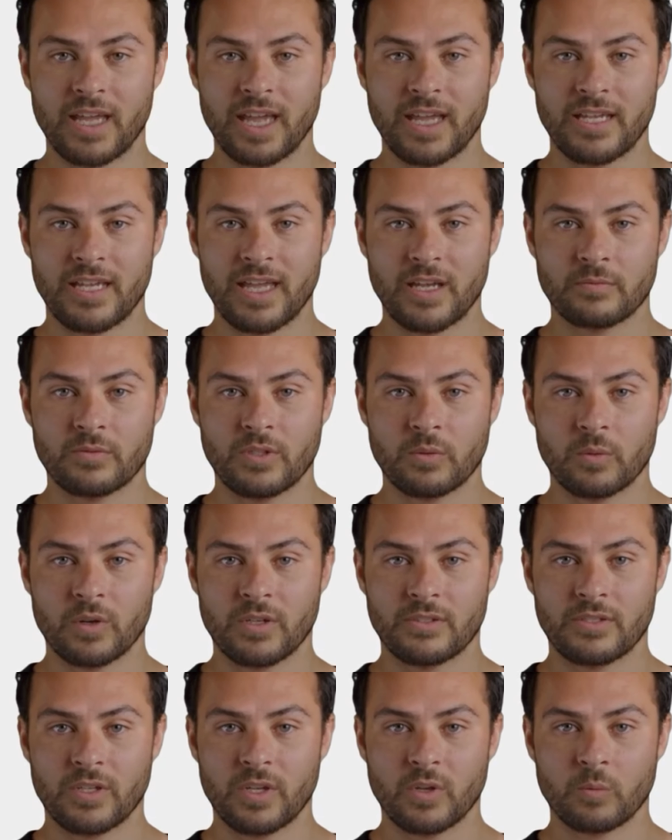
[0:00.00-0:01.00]
Hey
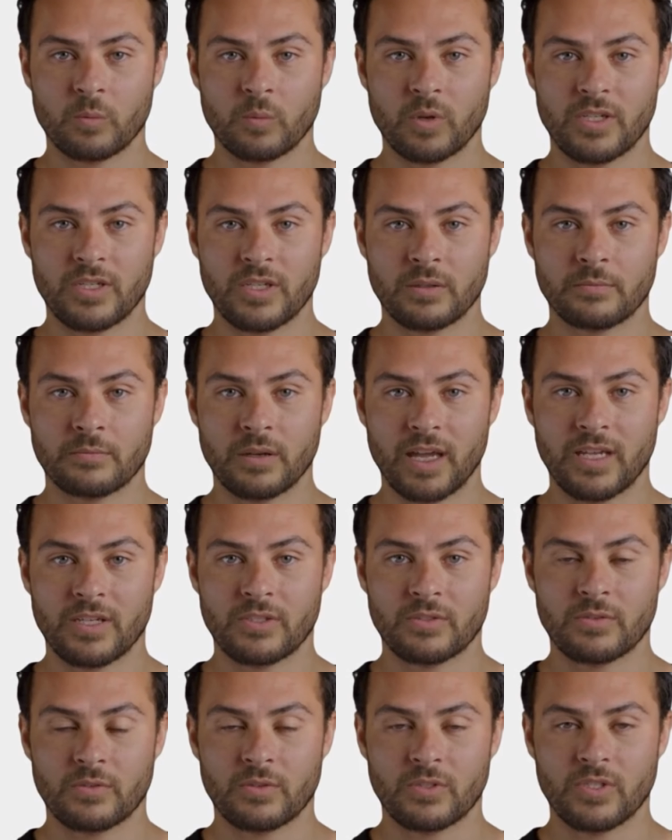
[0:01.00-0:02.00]
everyone, welcome
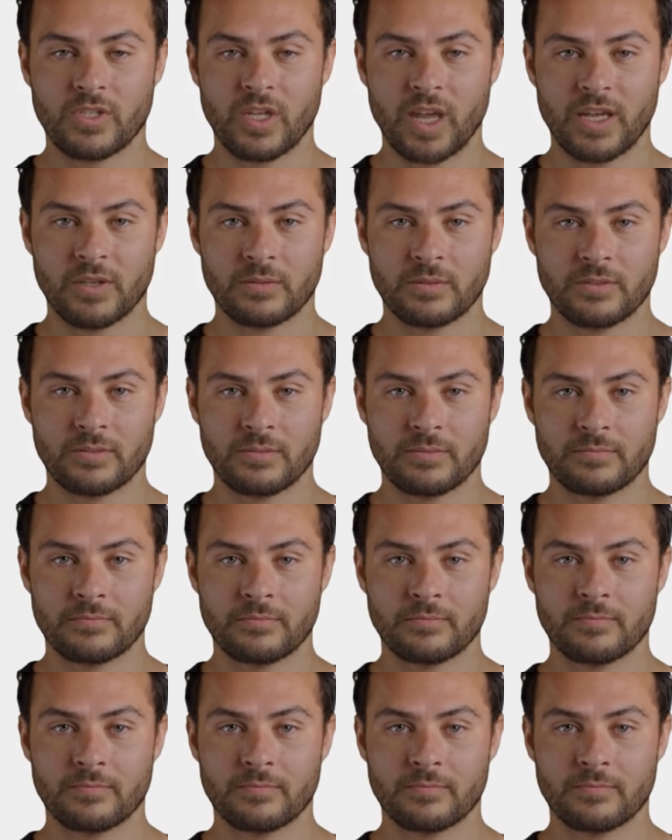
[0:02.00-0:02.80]
back to the channel.